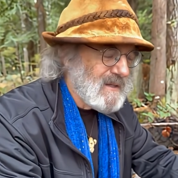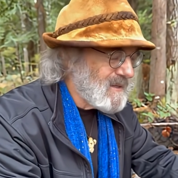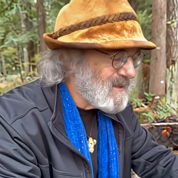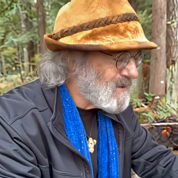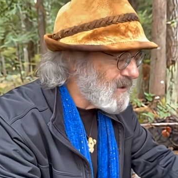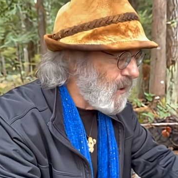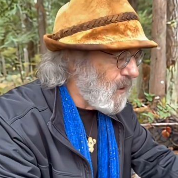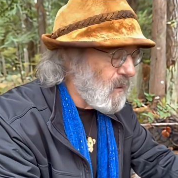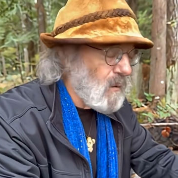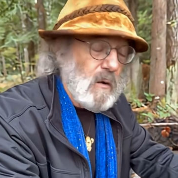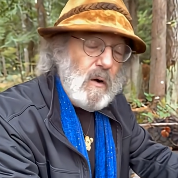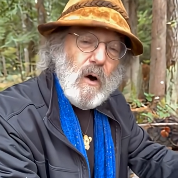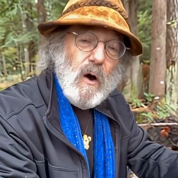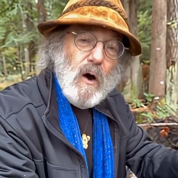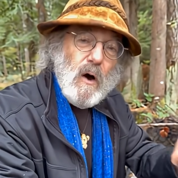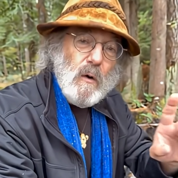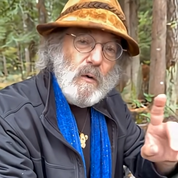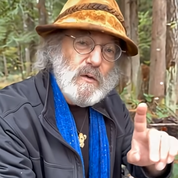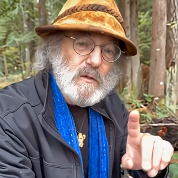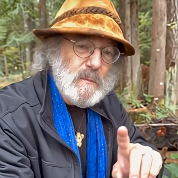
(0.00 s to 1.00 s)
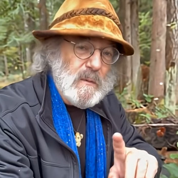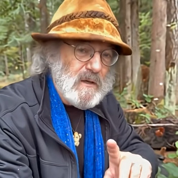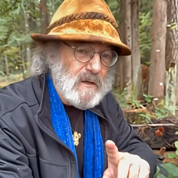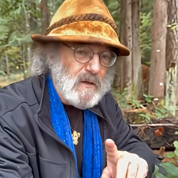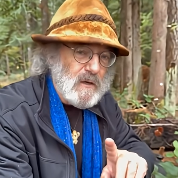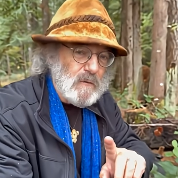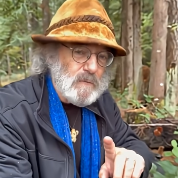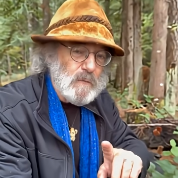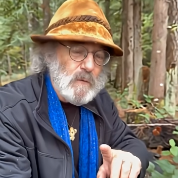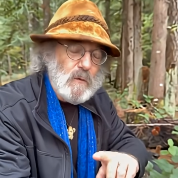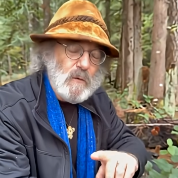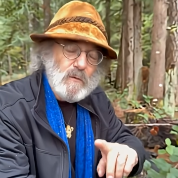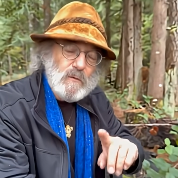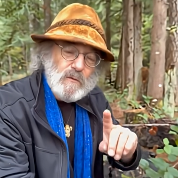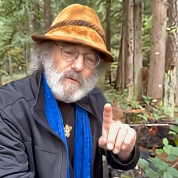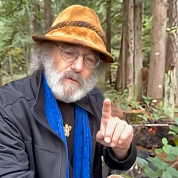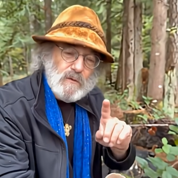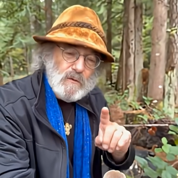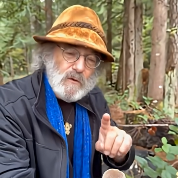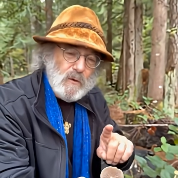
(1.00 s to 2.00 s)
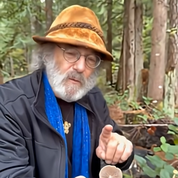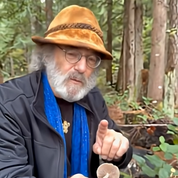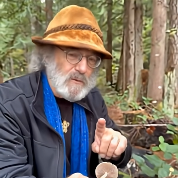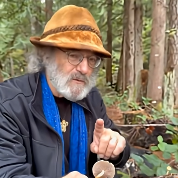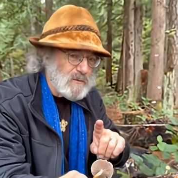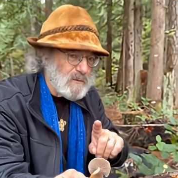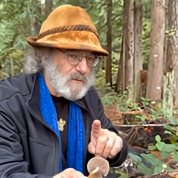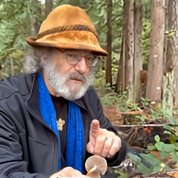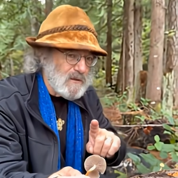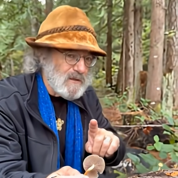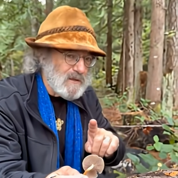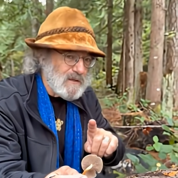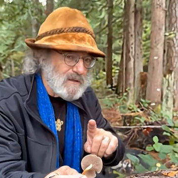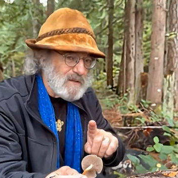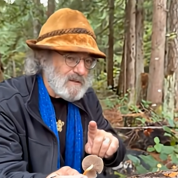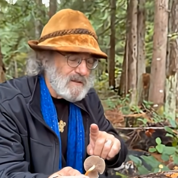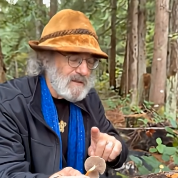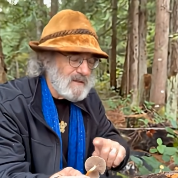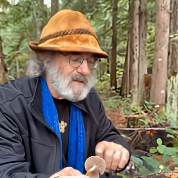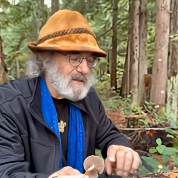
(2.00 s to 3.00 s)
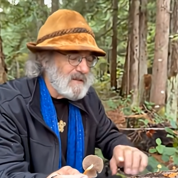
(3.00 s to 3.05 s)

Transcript: So always be careful, know what you're eating,